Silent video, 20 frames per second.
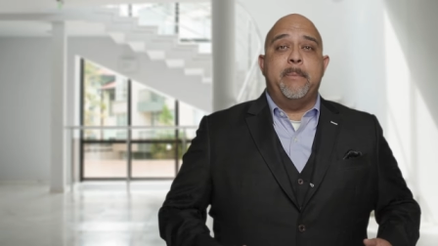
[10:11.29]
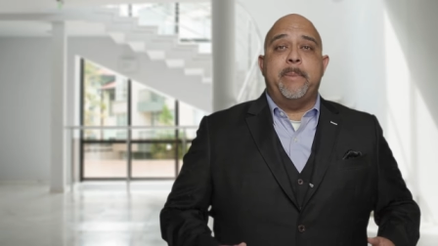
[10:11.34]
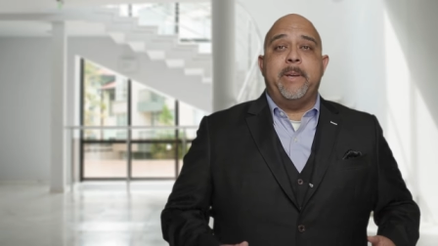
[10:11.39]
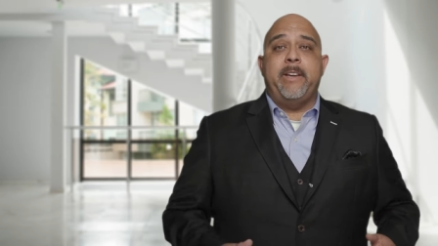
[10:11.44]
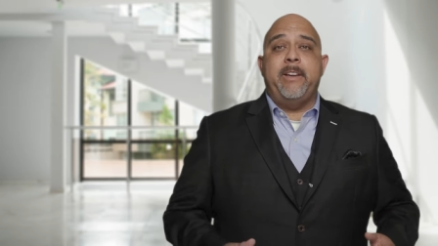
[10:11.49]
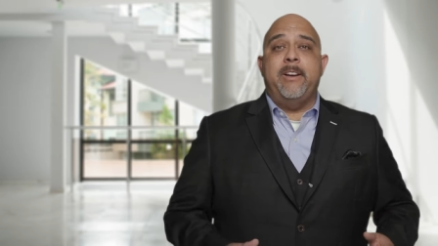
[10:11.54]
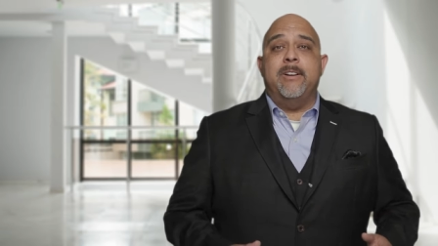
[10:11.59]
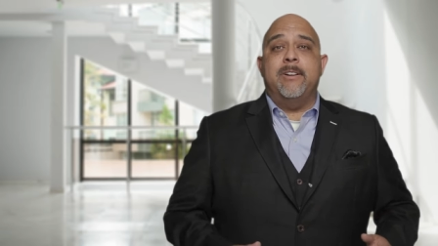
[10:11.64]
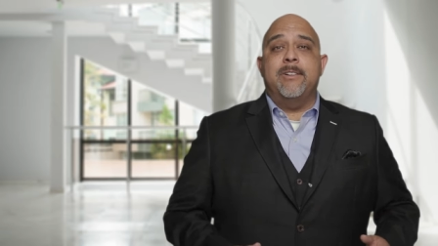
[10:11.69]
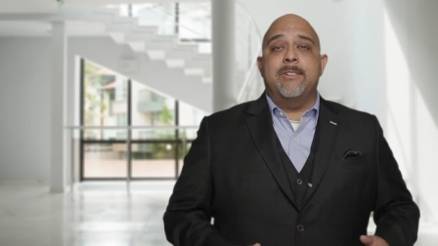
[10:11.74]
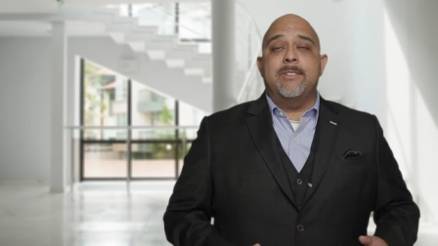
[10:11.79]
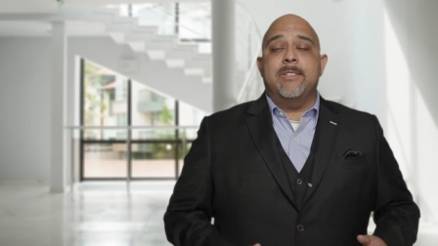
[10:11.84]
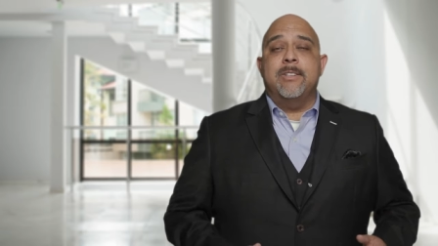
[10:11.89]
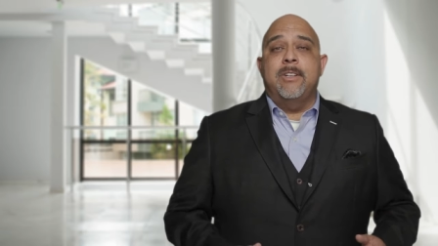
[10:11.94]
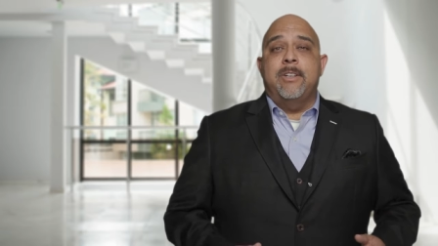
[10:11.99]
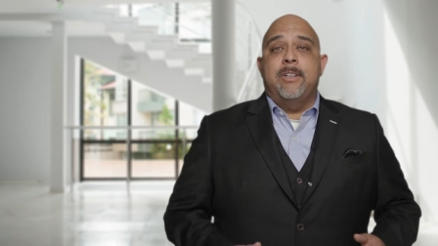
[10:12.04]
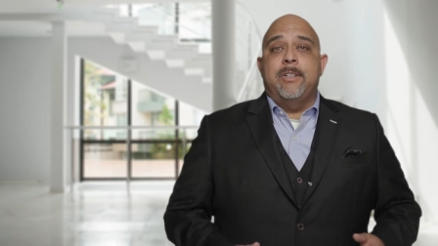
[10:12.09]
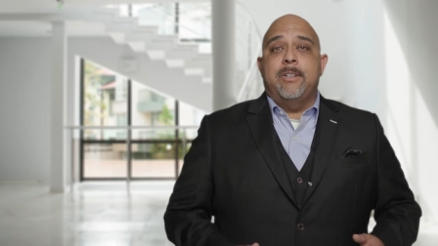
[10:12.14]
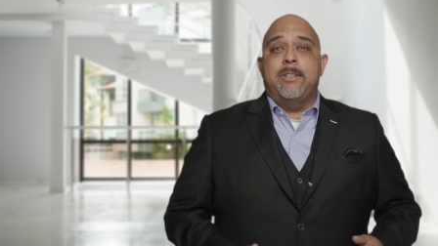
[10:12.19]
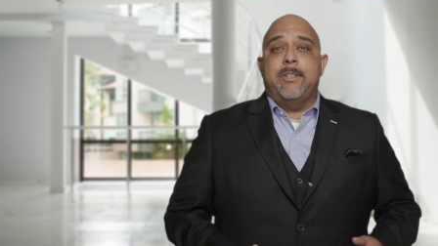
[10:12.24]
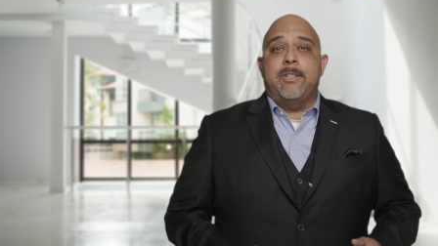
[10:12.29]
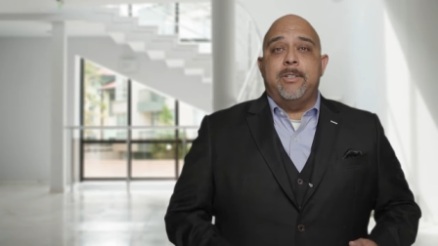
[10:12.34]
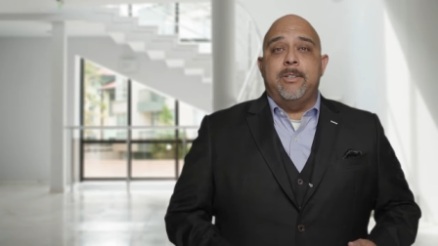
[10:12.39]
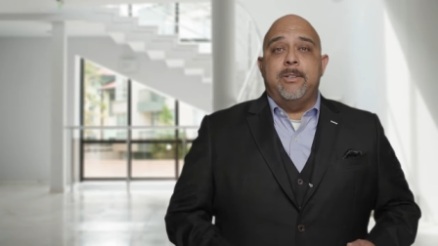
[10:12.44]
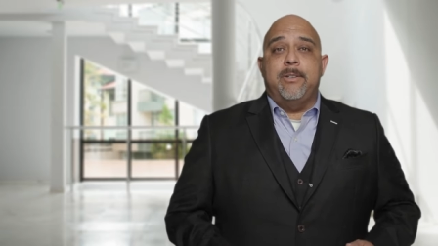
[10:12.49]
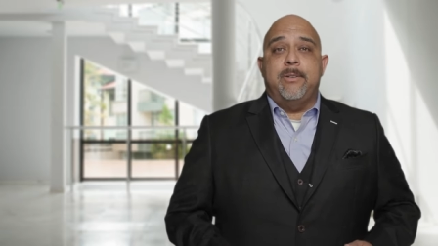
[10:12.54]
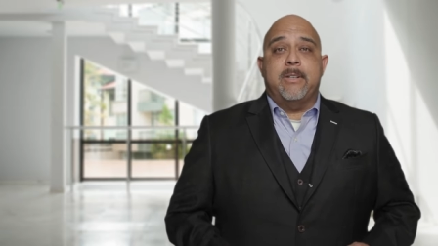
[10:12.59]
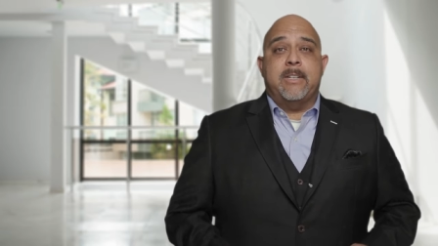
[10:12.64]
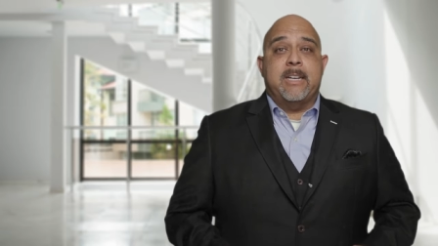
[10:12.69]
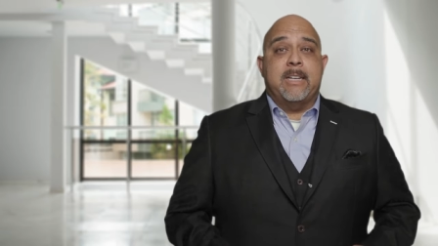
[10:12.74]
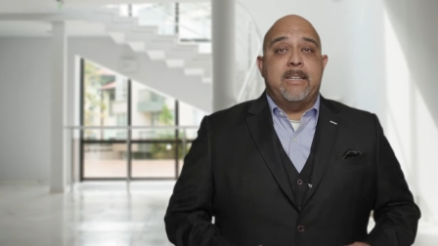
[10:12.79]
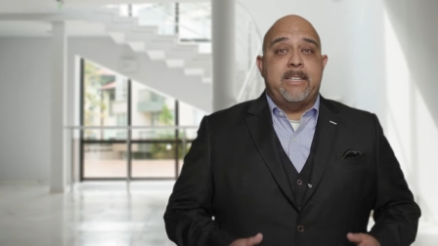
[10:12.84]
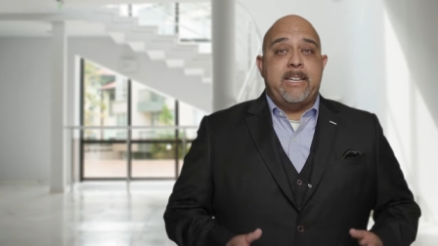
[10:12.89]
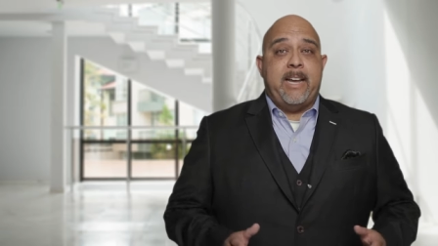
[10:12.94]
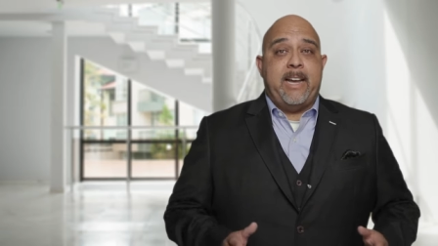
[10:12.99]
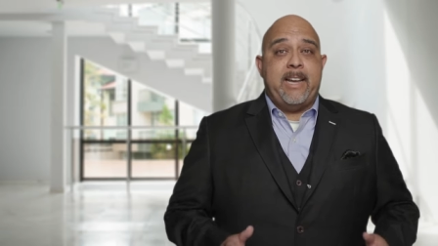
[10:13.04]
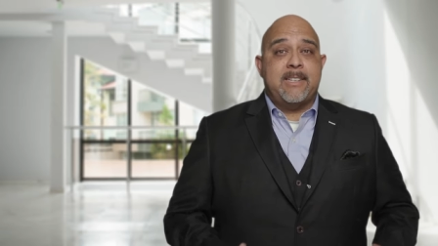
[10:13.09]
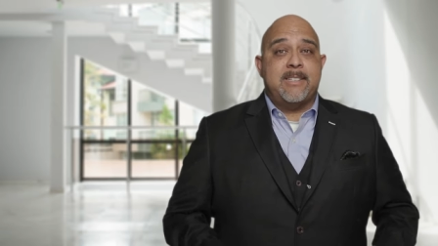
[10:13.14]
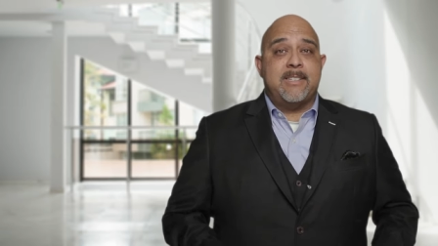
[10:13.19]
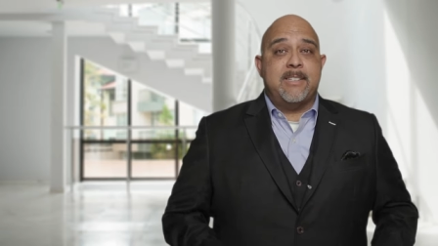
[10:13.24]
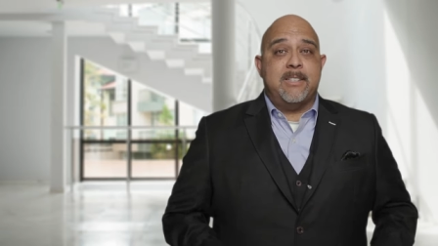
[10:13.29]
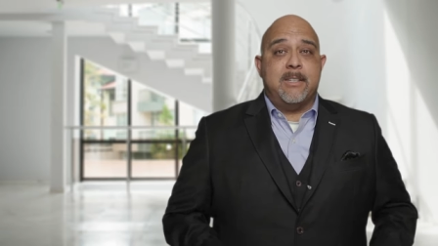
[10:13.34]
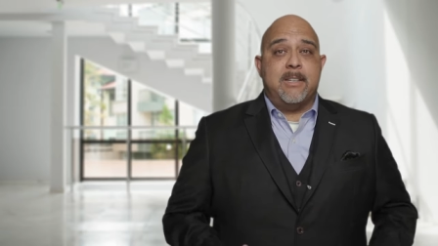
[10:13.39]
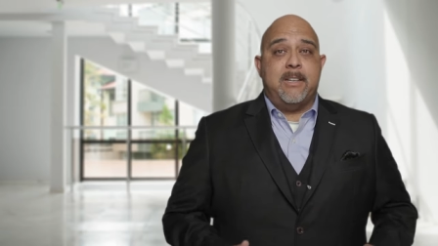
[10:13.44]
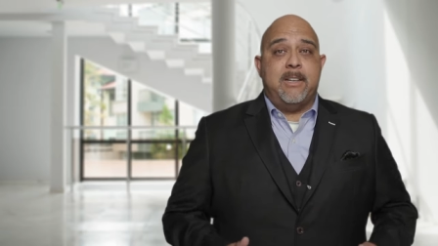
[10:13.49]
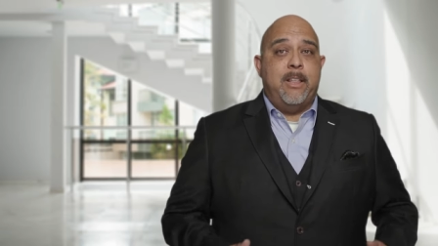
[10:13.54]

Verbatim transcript: appears to contest